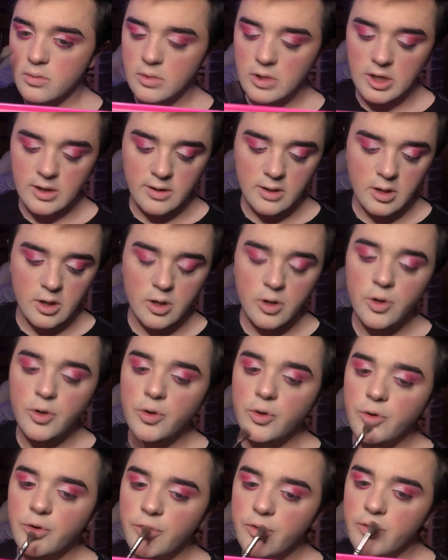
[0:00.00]
Get the
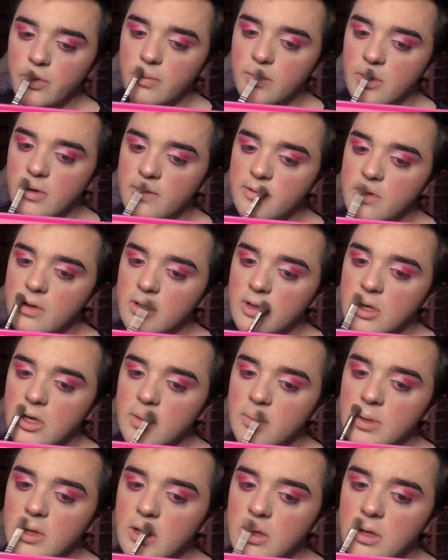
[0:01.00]
nose above the
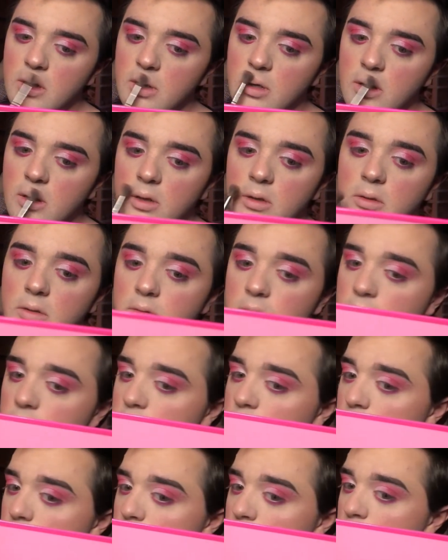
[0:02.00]
lip here.
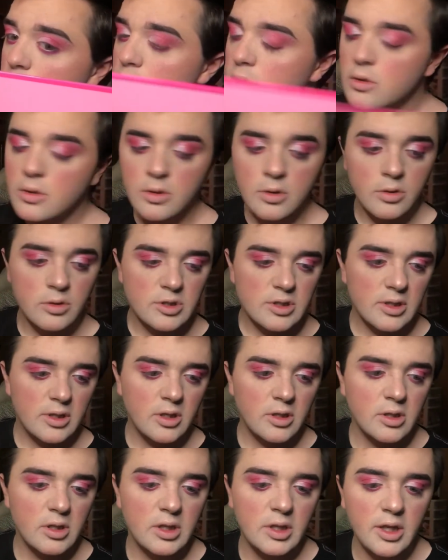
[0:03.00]
It's a
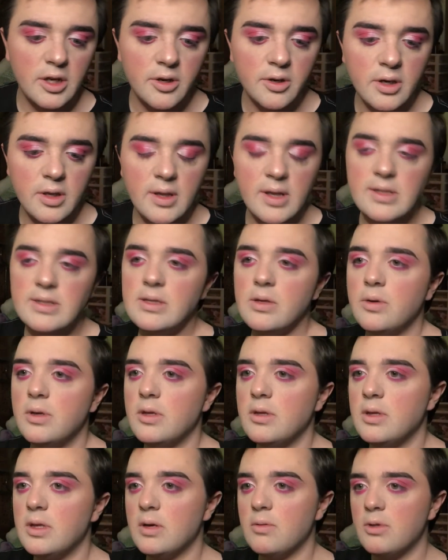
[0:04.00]
little glittery, that's the
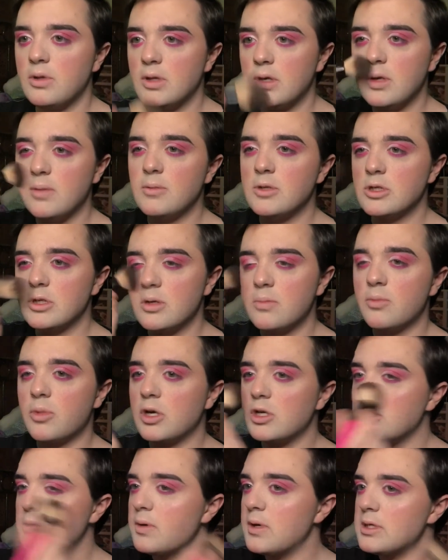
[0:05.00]
only thing with it. I'm just gonna
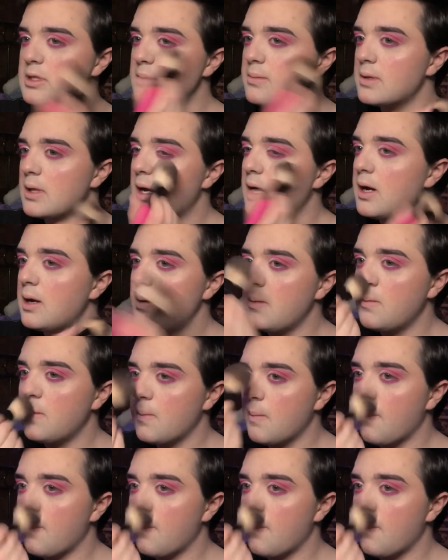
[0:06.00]
brush away some of that.